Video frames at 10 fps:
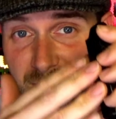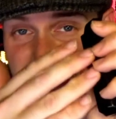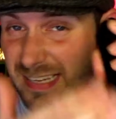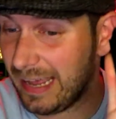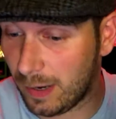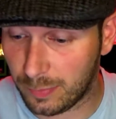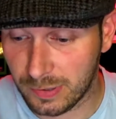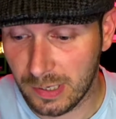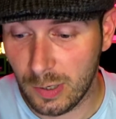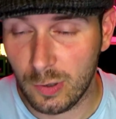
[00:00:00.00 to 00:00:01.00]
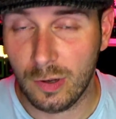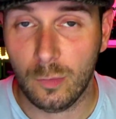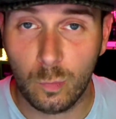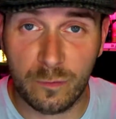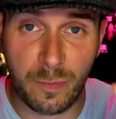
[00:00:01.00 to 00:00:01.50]
setup
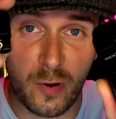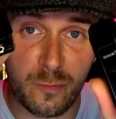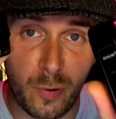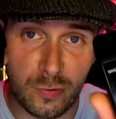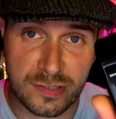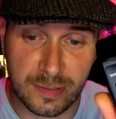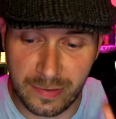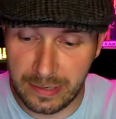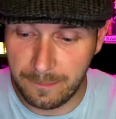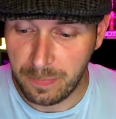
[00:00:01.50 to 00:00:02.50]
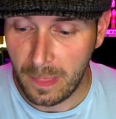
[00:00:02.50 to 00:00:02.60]
with both pods at the minute.